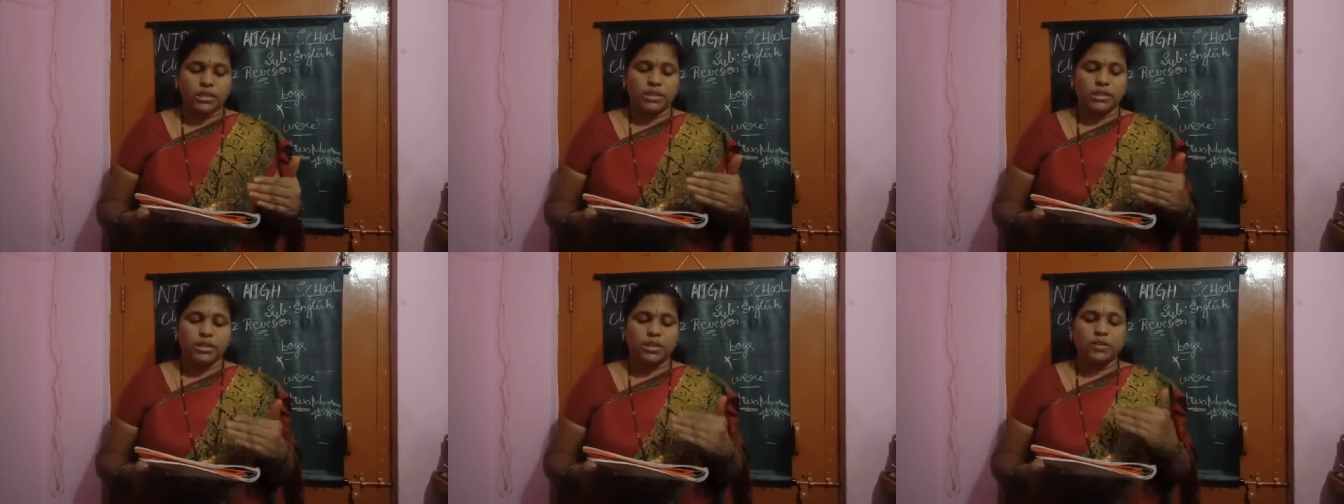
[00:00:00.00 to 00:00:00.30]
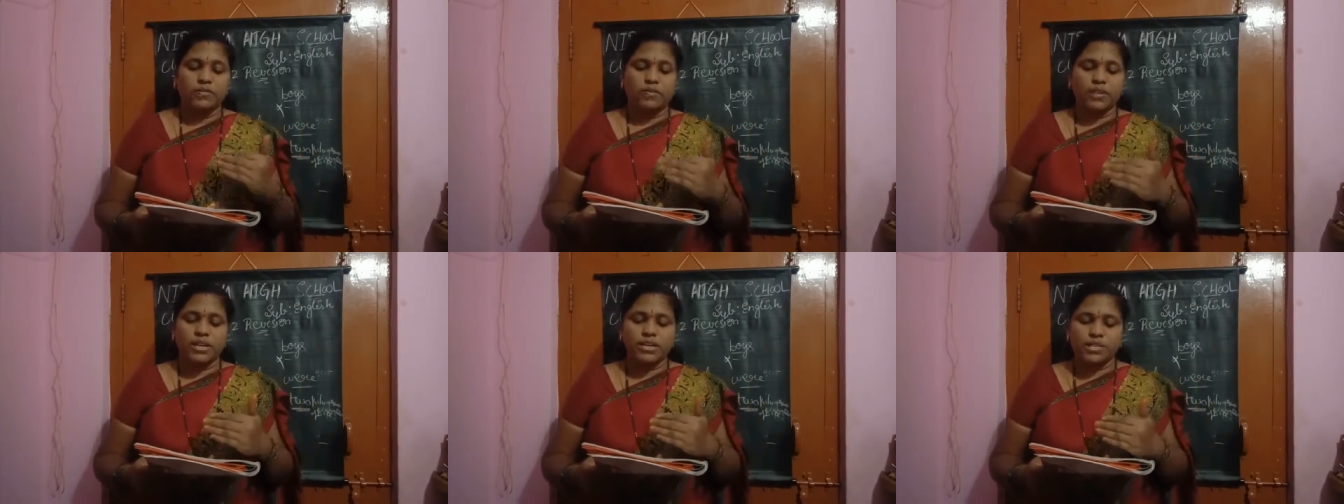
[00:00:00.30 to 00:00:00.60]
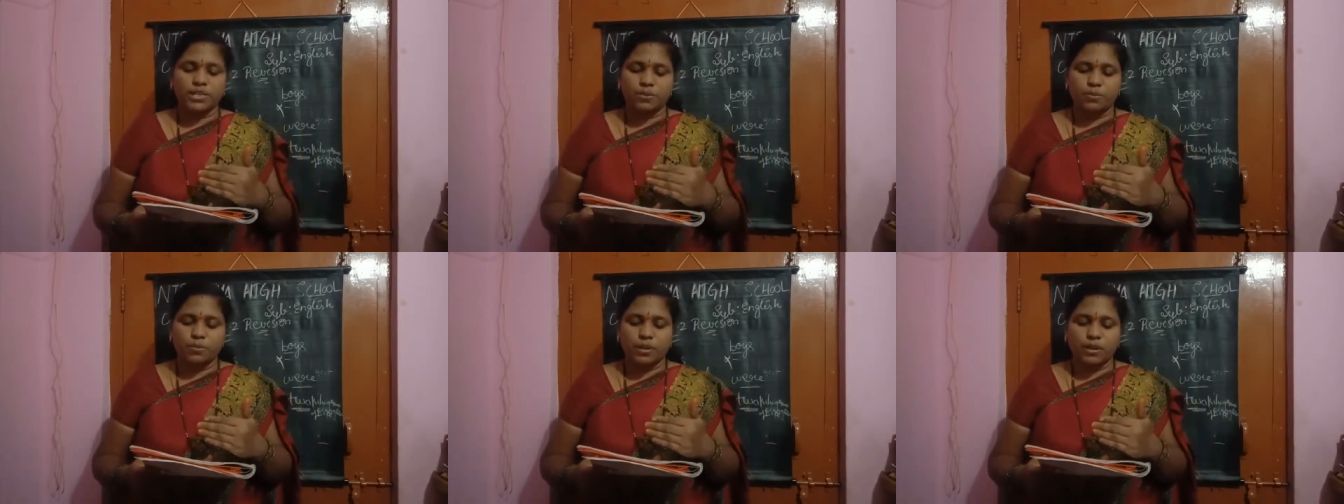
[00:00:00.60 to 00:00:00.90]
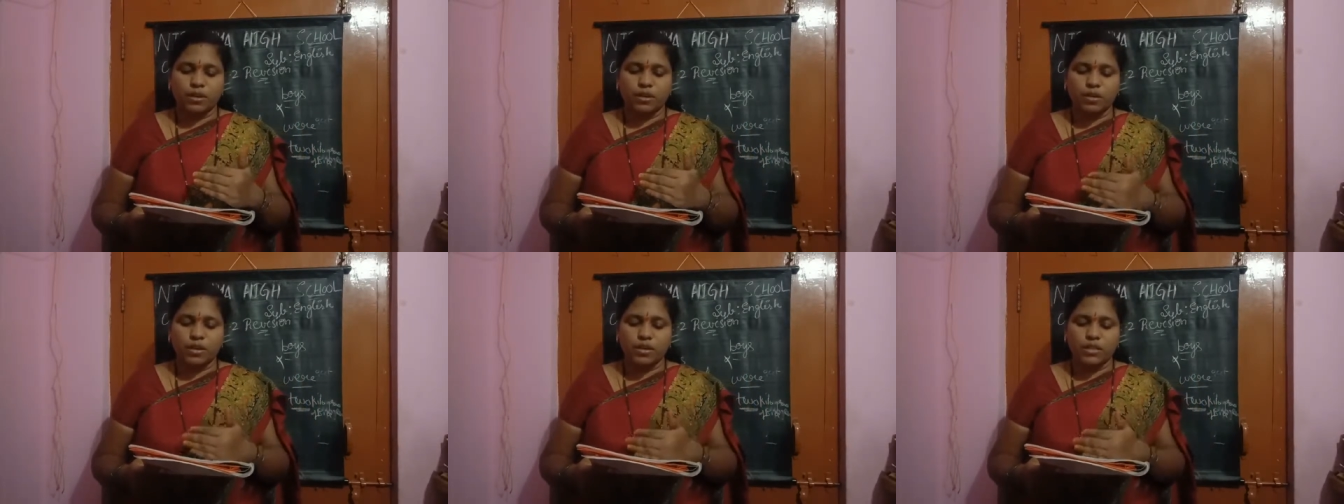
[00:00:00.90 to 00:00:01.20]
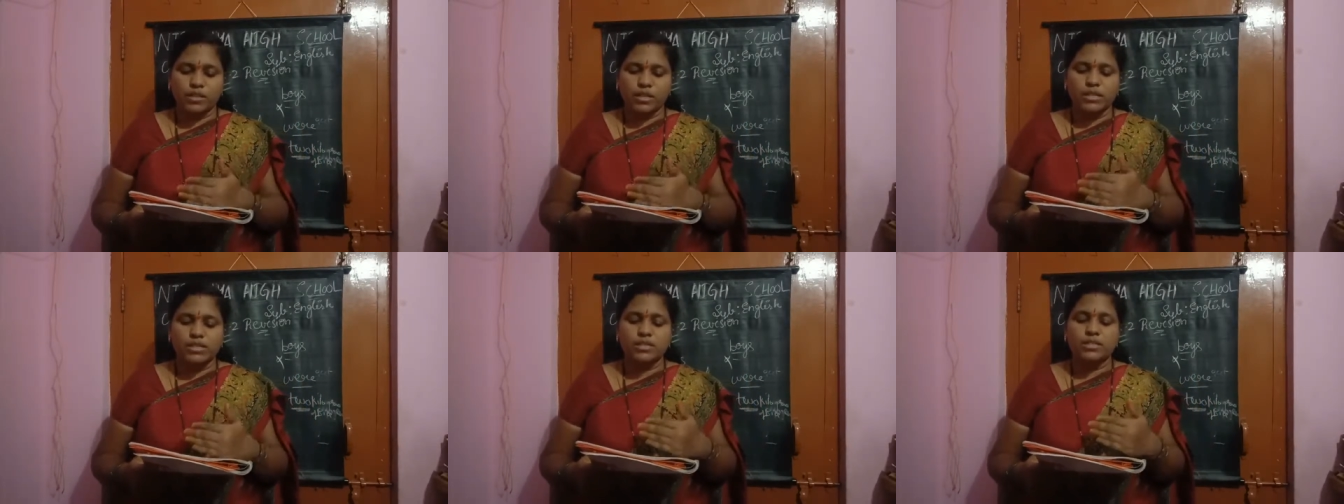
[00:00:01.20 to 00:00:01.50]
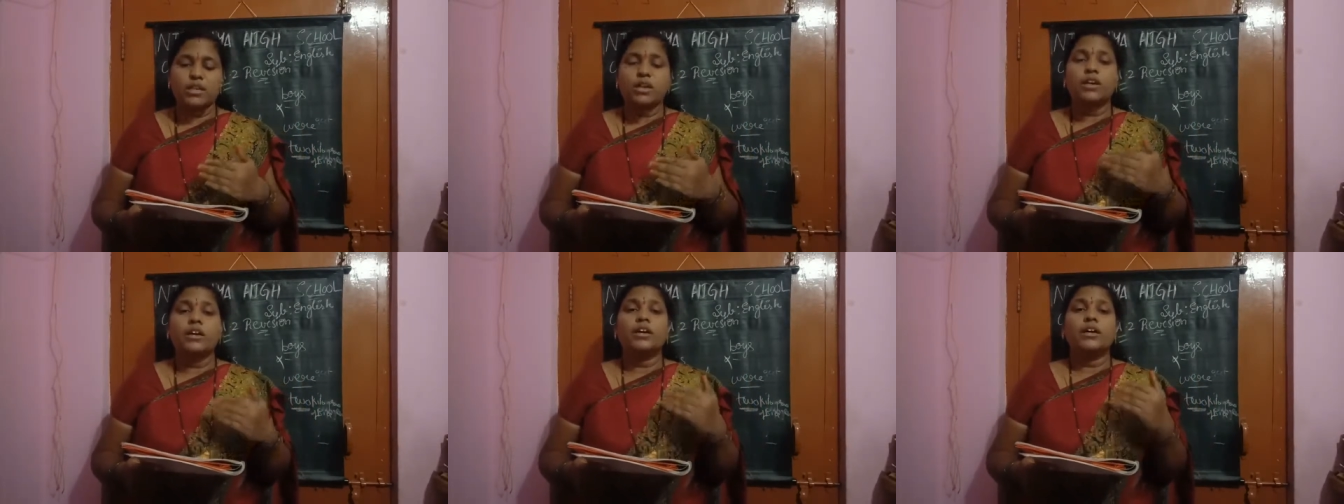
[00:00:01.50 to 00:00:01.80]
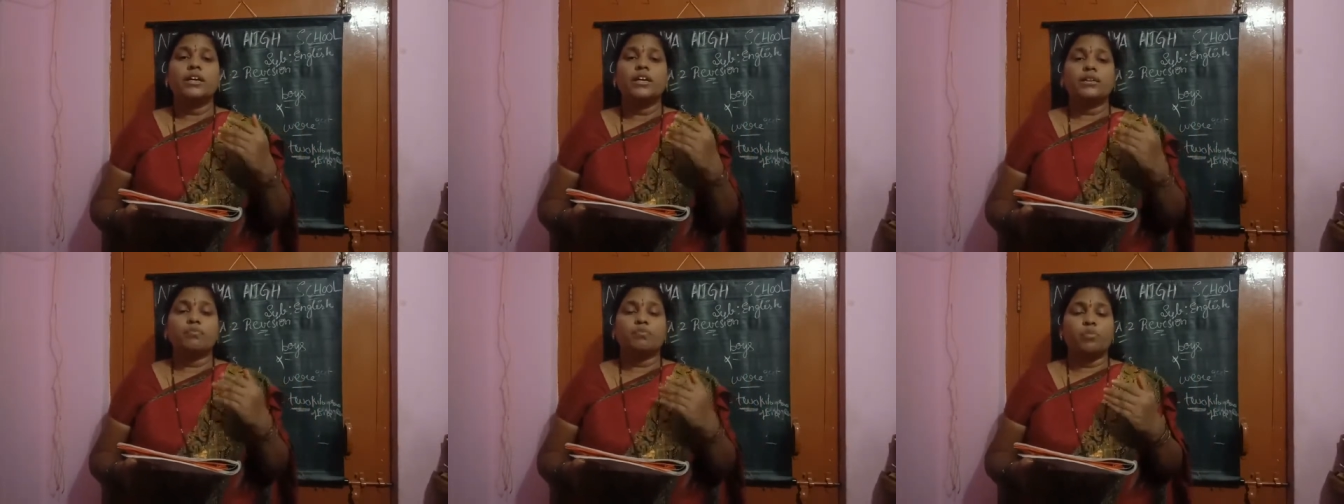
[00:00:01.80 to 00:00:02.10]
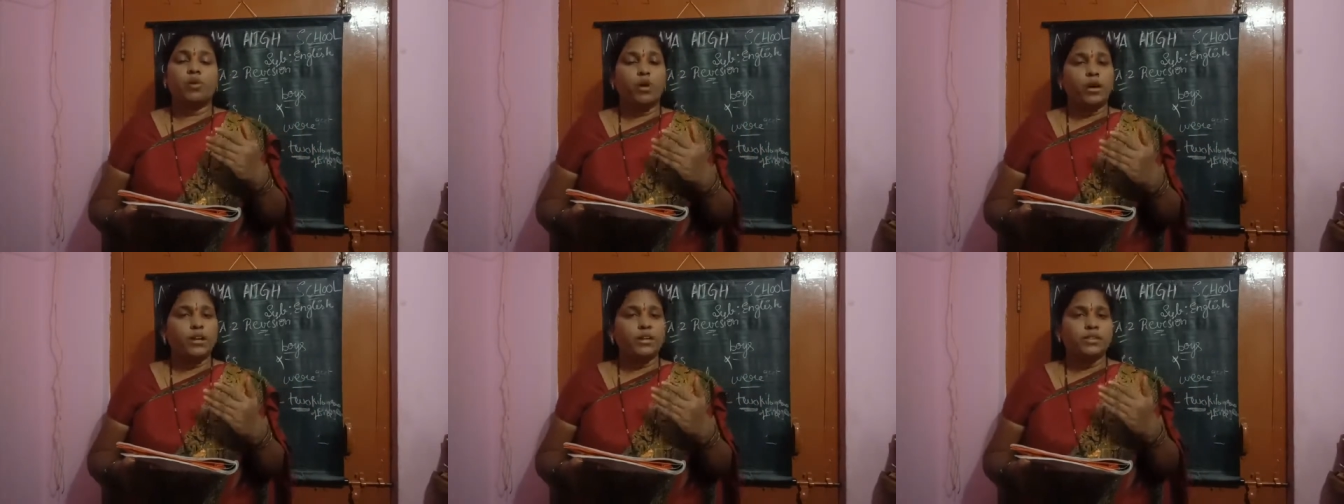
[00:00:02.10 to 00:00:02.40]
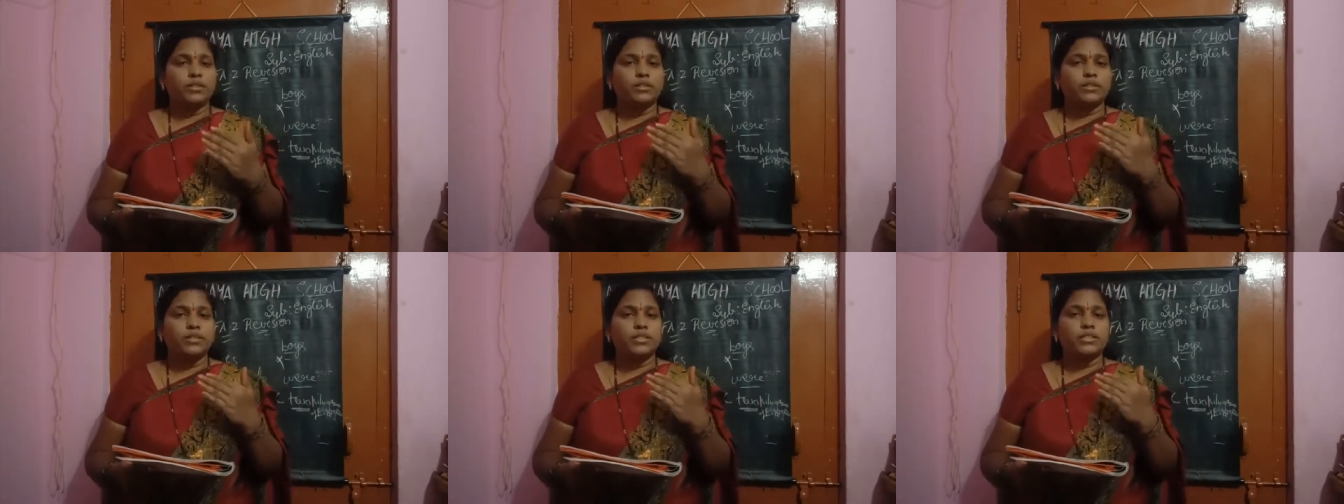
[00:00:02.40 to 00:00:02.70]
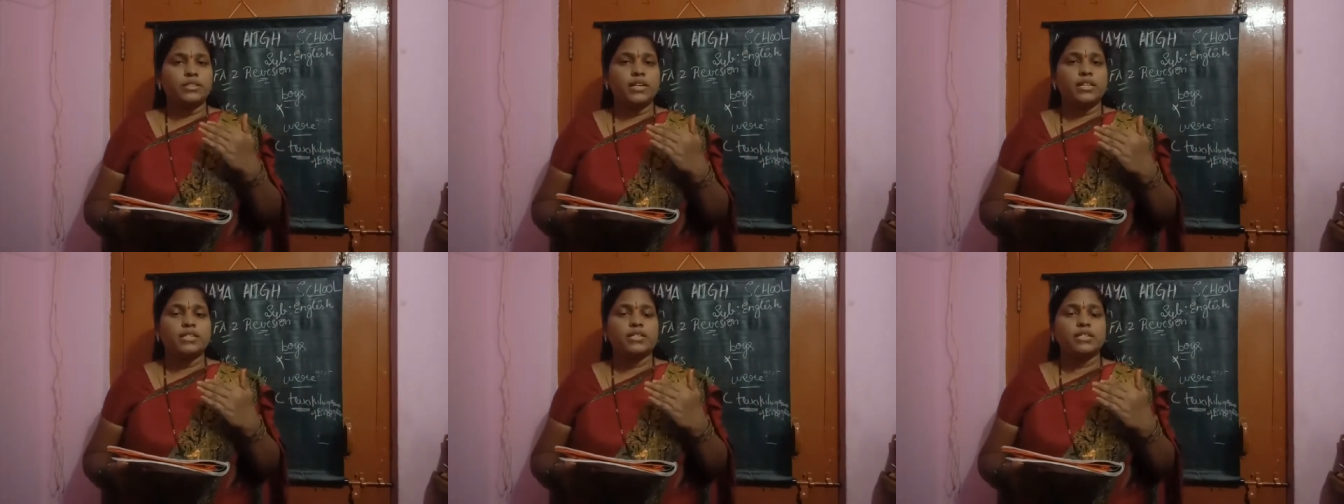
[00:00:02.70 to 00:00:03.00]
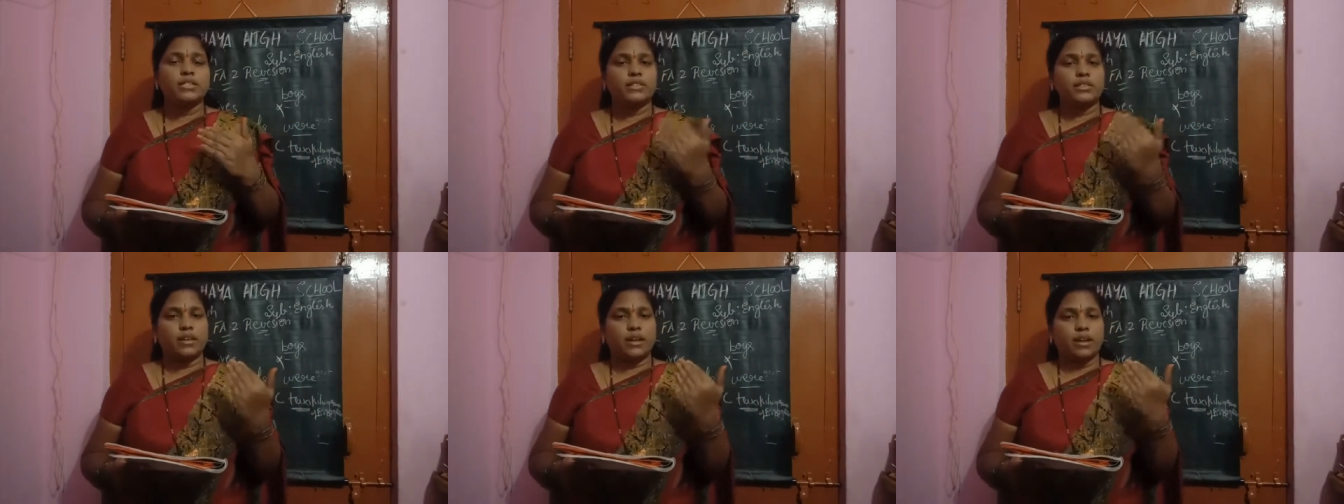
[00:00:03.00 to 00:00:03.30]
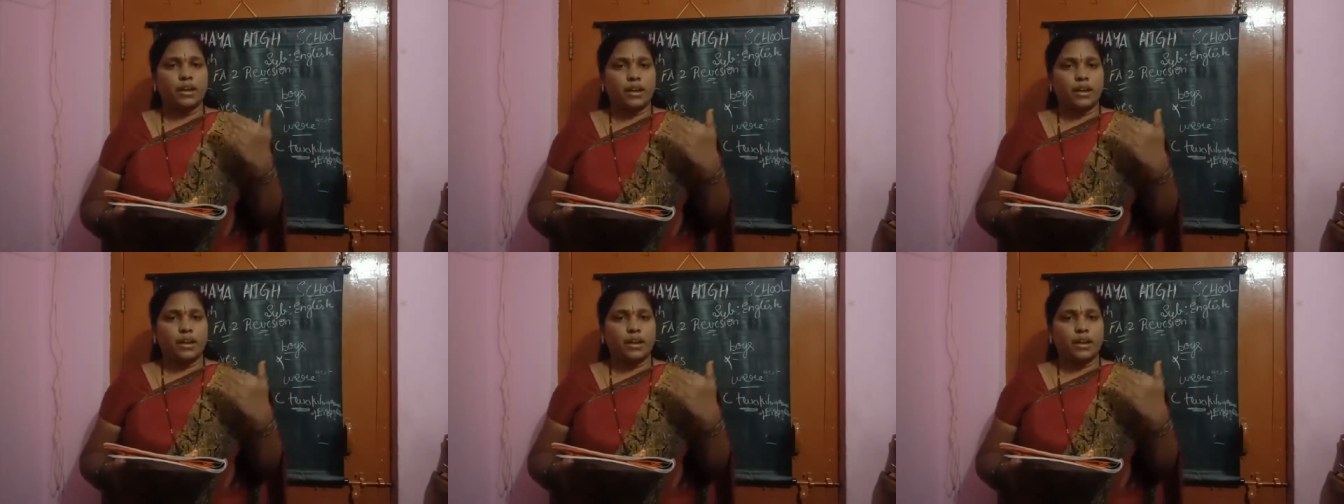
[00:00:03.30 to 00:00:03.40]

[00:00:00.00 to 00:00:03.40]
Reflexive pronoun, it tells, it point, it tells